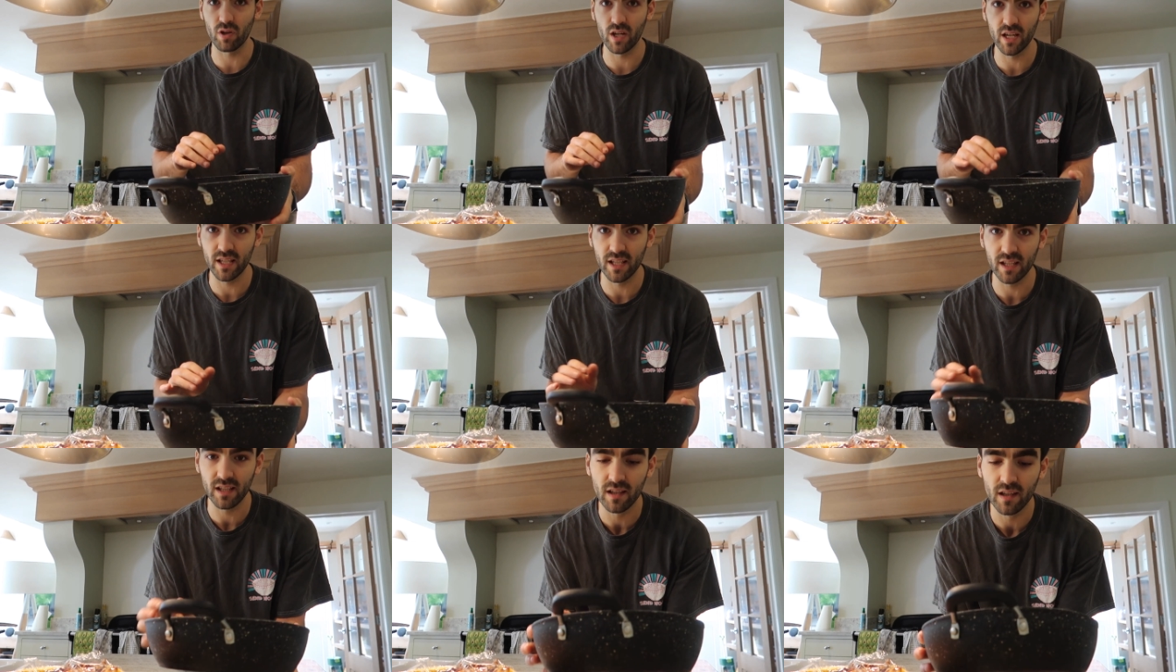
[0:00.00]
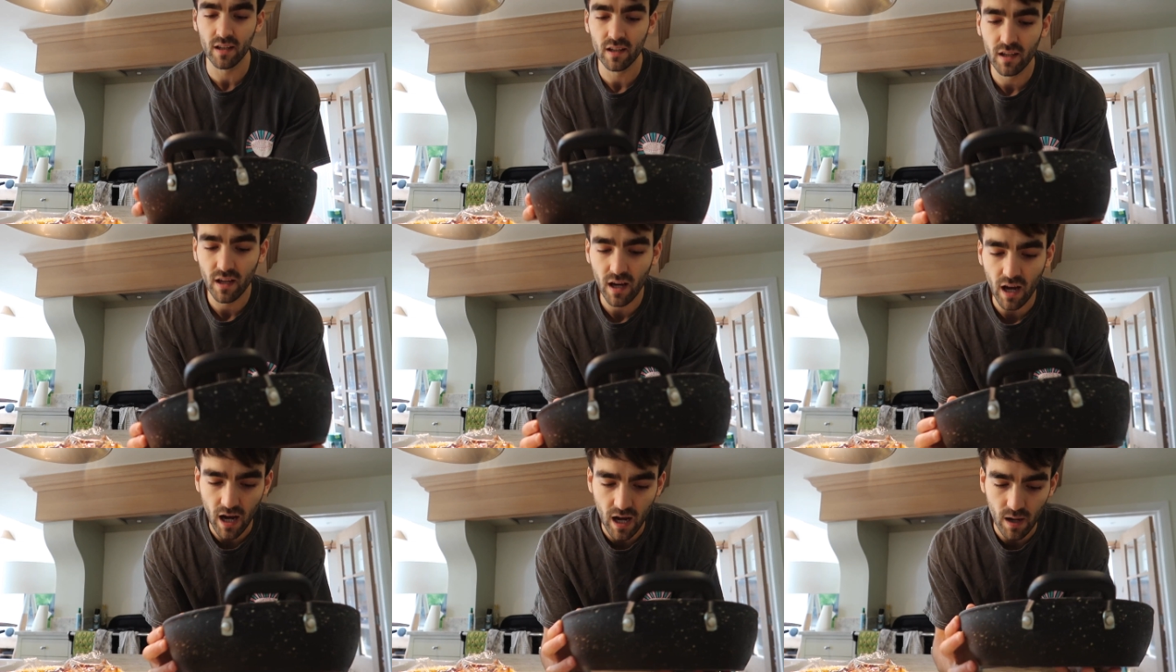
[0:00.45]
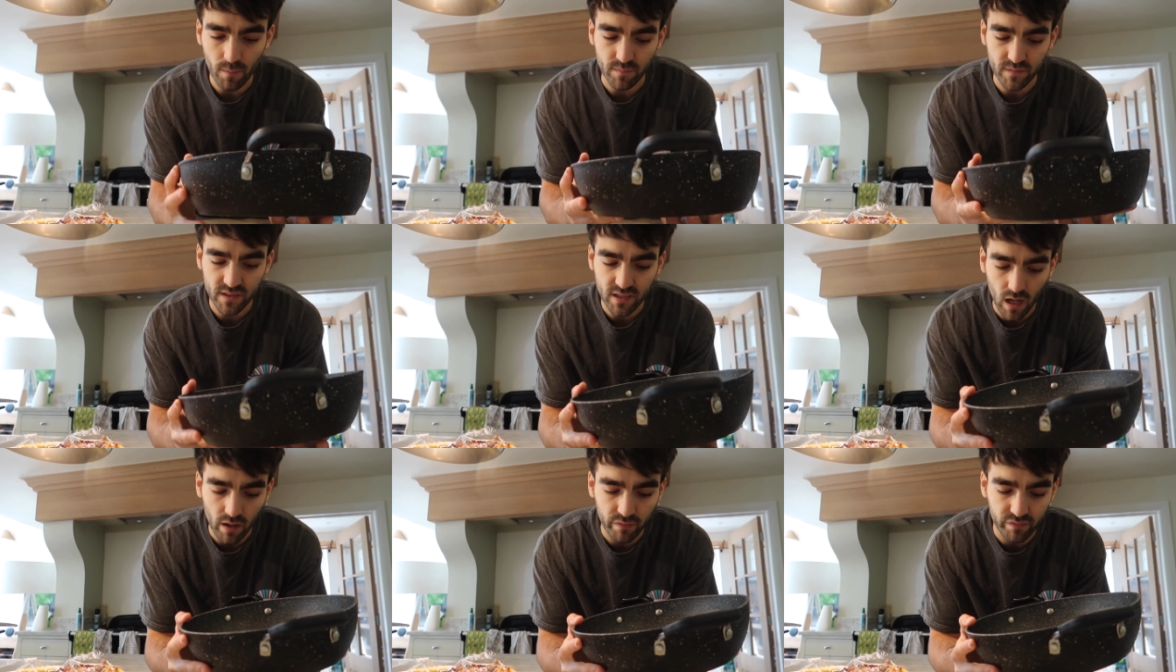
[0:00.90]
really
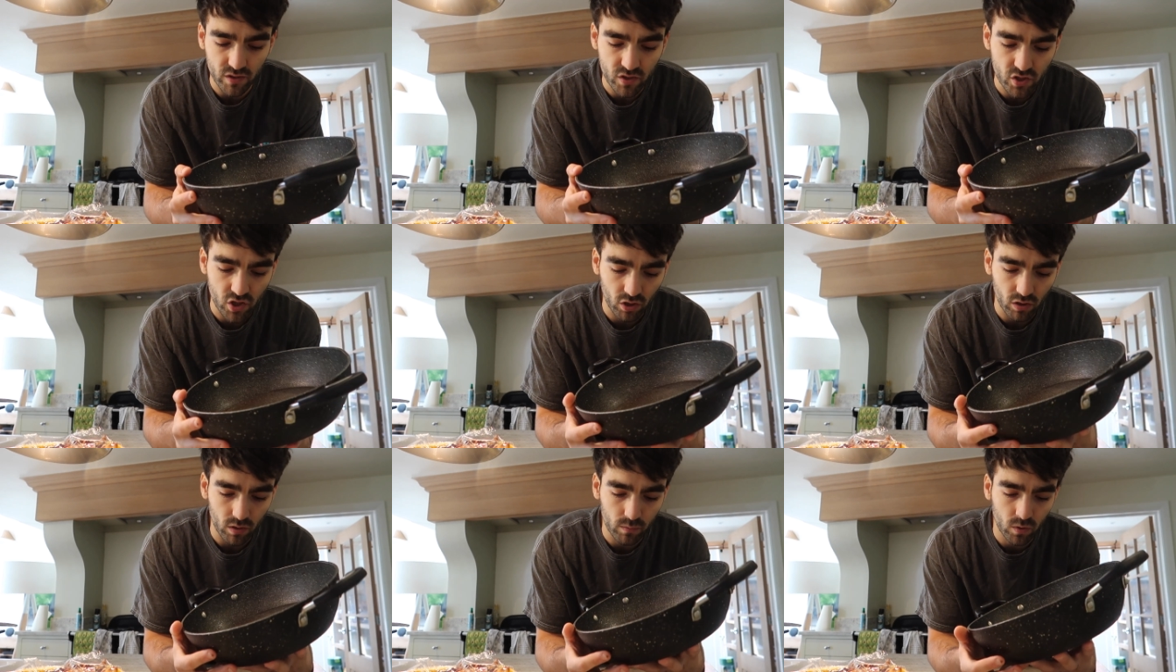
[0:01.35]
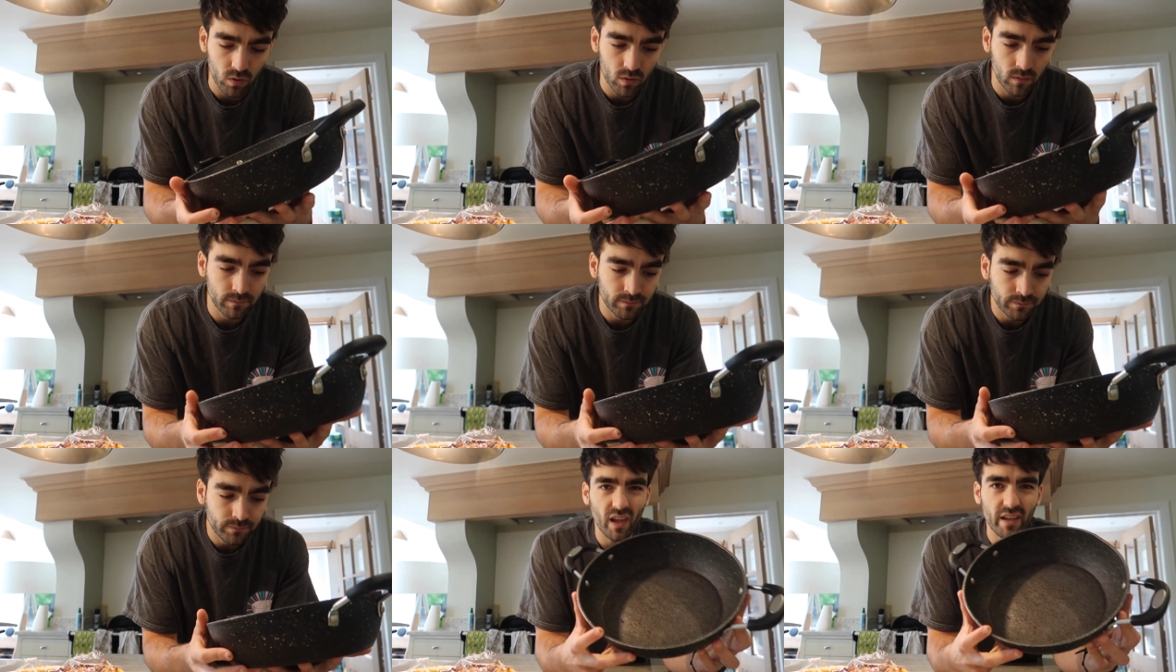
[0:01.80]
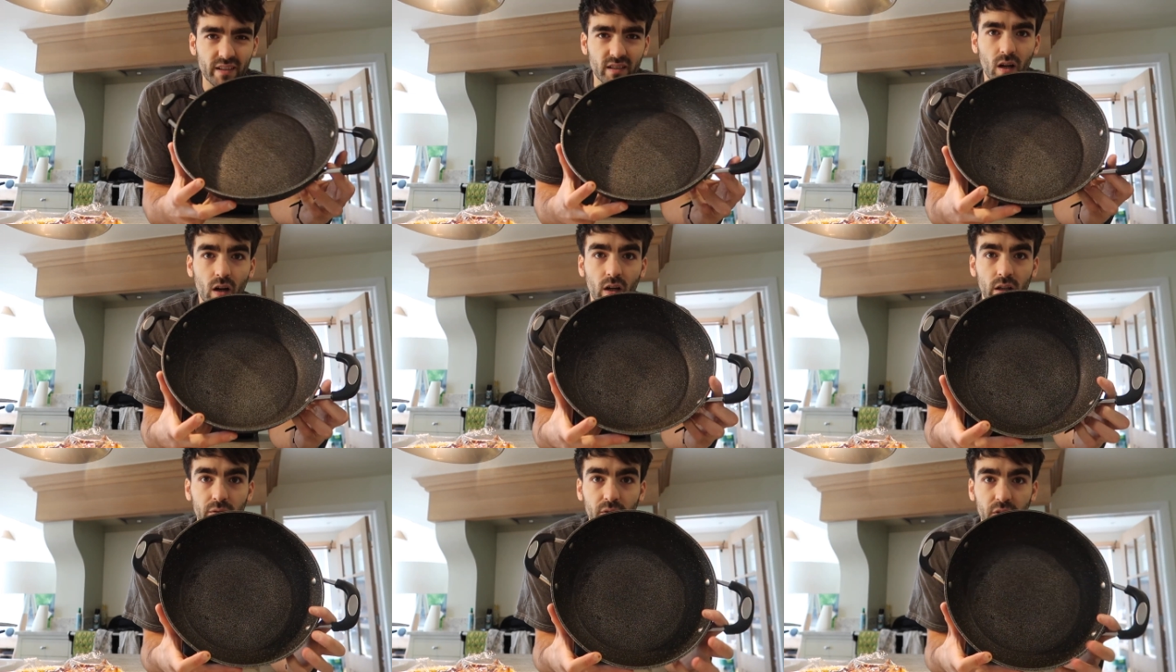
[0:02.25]
tough and durable. It's
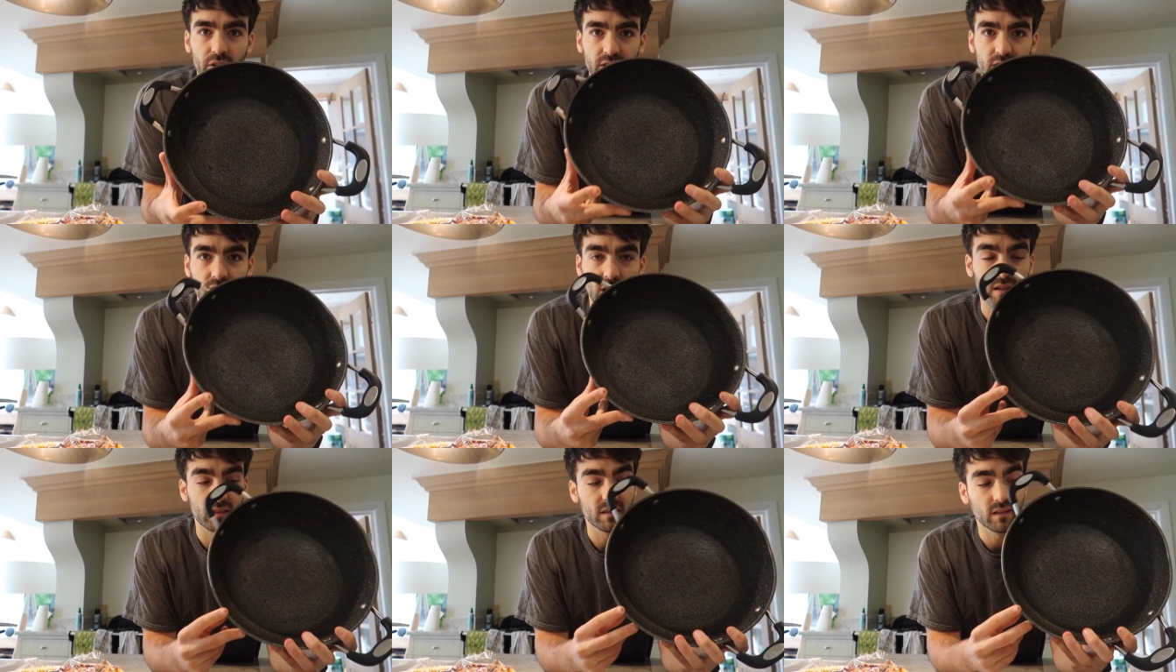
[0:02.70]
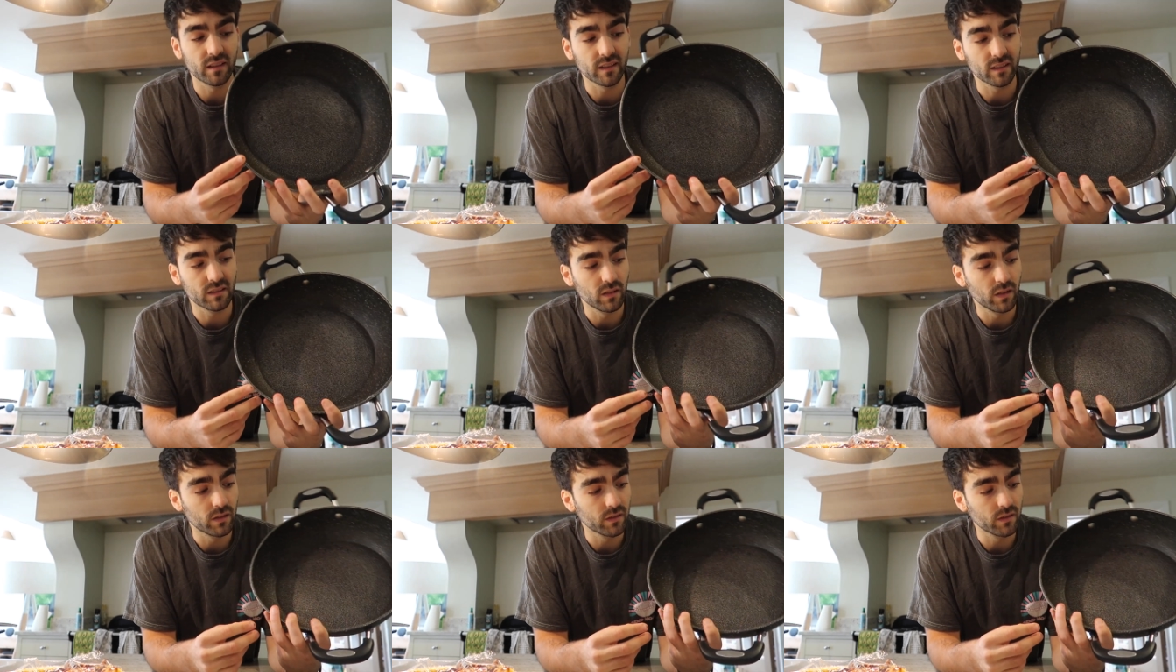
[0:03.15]
kind of on its last legs,